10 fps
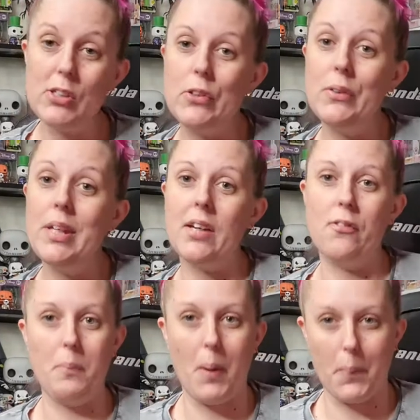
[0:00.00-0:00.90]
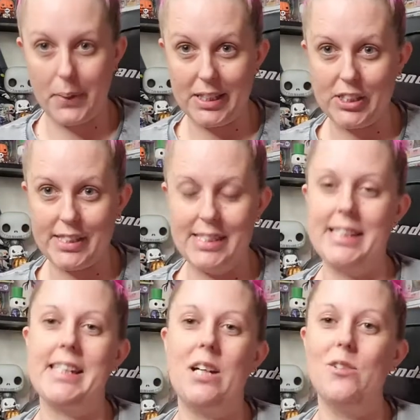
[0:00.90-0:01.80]
So Nick from Popalicious
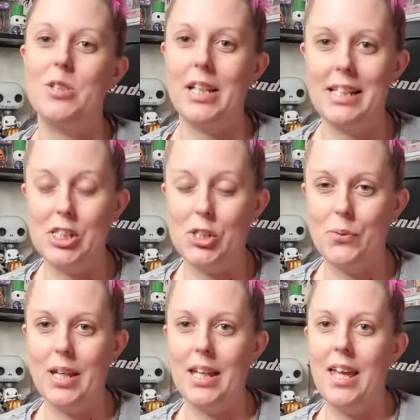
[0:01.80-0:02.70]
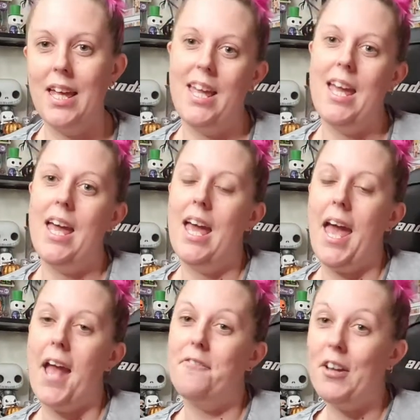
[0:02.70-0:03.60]
Nostalgia is doing
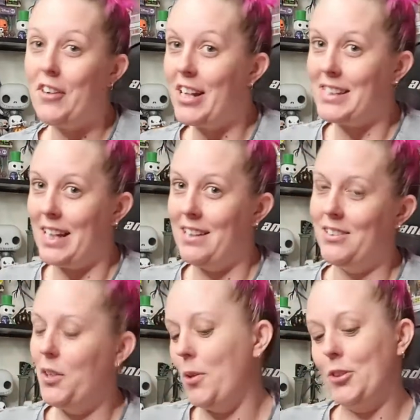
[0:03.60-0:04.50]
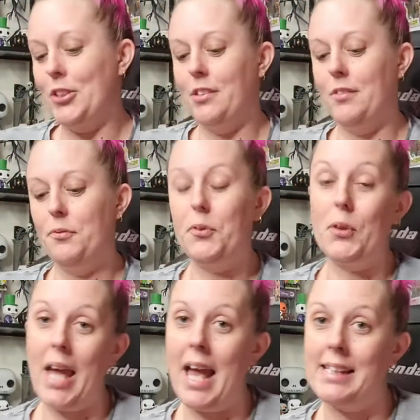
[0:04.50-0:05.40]
a fundraiser auction
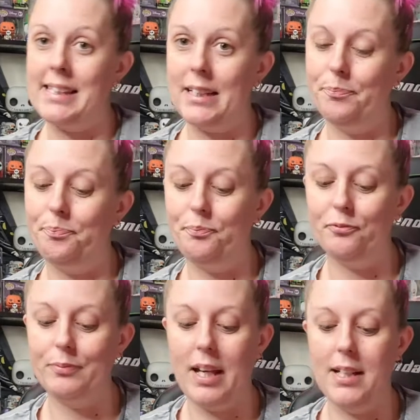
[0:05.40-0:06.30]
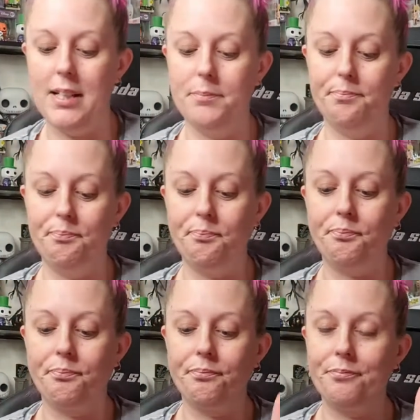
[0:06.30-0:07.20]
for cancer. Um,
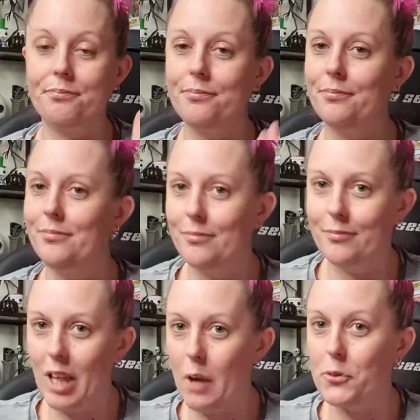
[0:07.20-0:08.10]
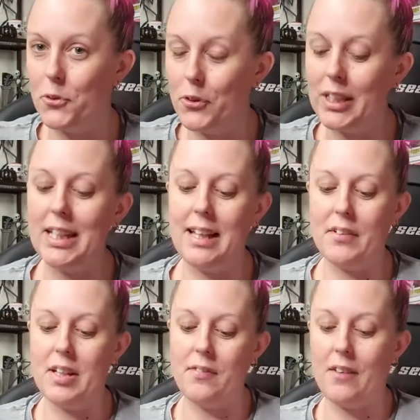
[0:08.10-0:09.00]
I would really love
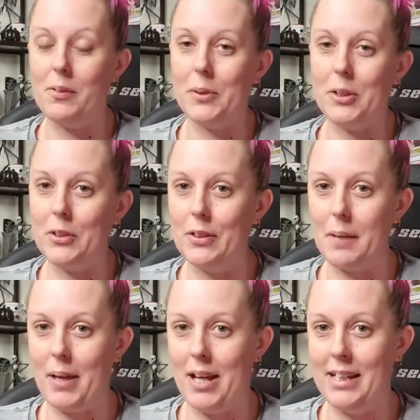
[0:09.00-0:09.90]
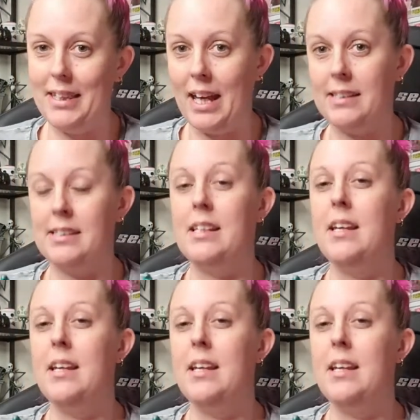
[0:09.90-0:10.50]
it if everybody could get behind that.